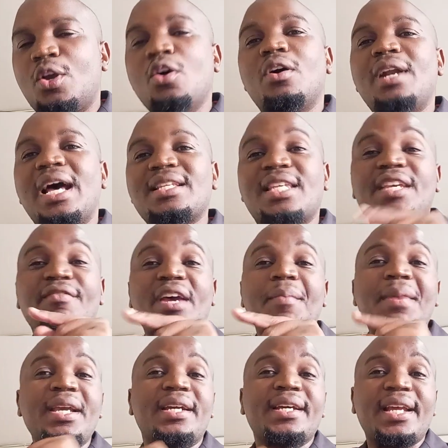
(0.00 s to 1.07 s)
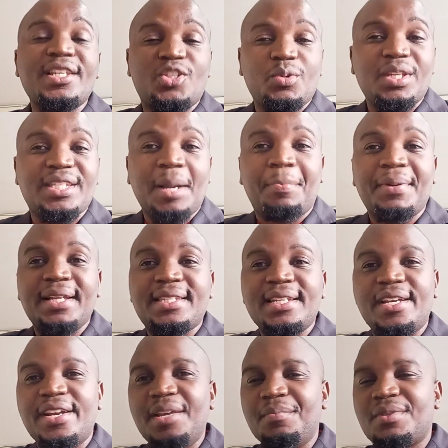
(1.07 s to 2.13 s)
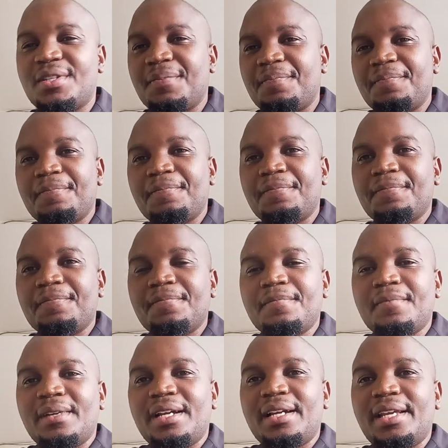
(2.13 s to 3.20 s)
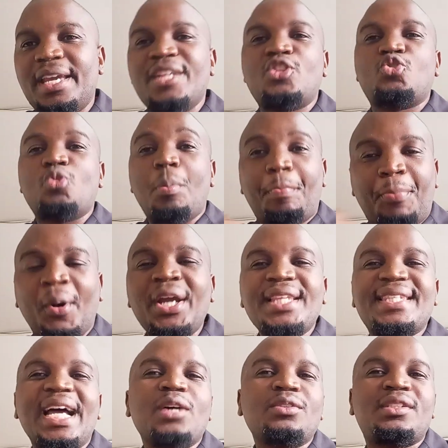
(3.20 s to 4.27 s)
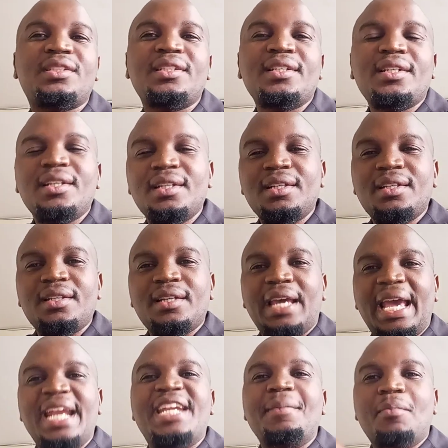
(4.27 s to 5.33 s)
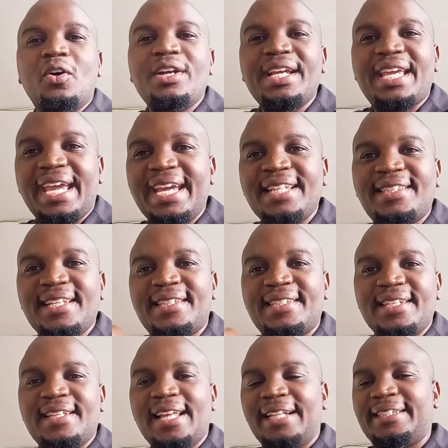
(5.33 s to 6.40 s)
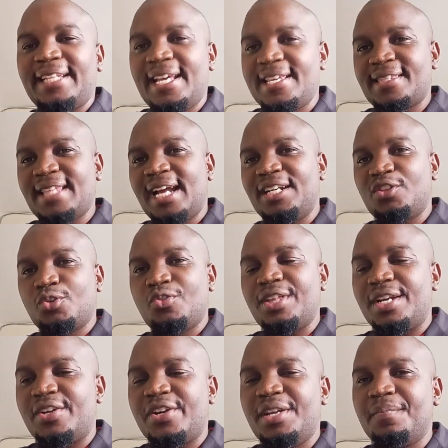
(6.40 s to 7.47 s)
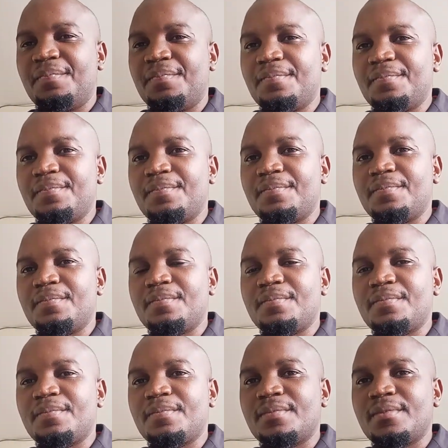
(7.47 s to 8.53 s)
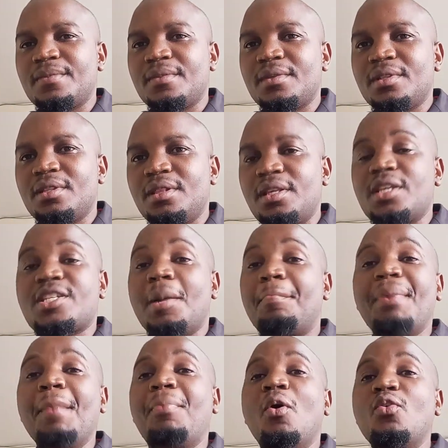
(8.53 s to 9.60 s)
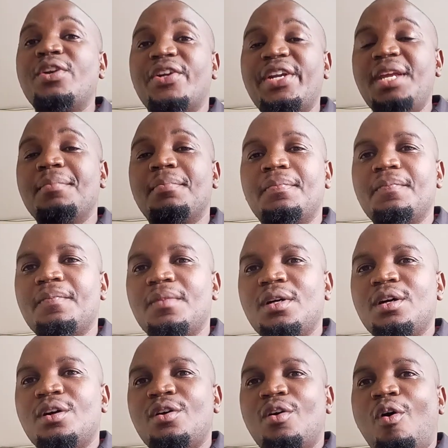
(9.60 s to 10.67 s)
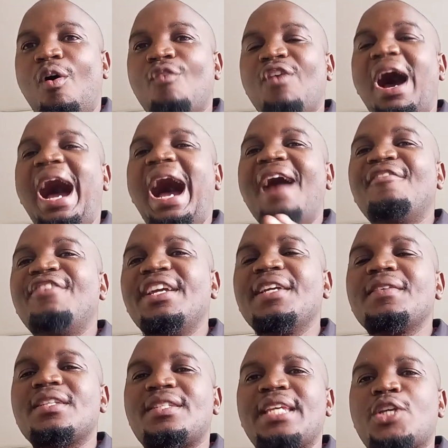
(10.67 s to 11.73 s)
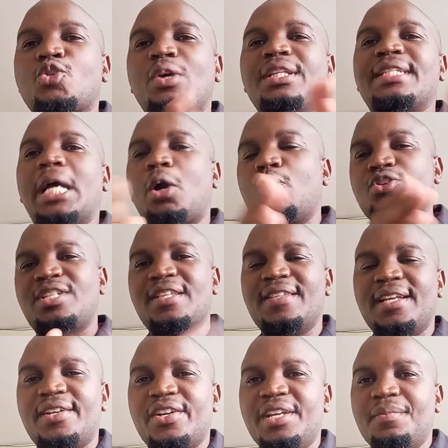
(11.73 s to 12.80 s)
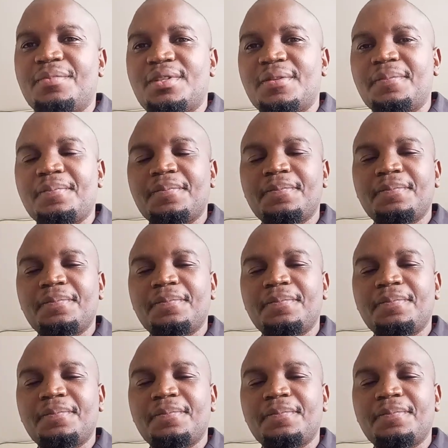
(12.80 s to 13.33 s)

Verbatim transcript: God has given me grace to interpret dreams and to point out a demonic entity that entered through the dream. There are some people who dream of having sexual intercourse in the dreams.